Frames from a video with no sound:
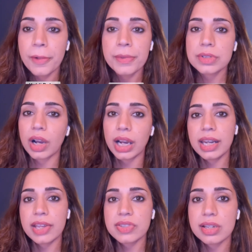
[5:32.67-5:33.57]
So
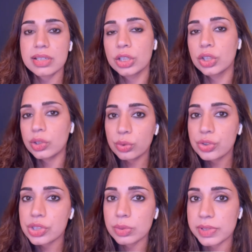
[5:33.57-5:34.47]
unless there is a
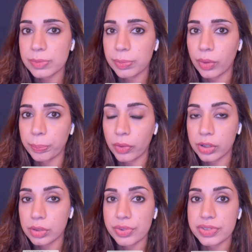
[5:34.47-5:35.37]
huge twist,
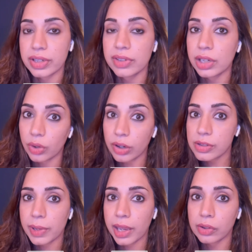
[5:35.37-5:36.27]
plot twist that we are not
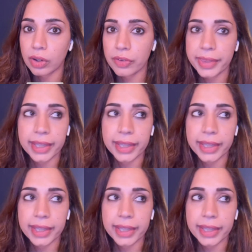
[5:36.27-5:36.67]
aware of,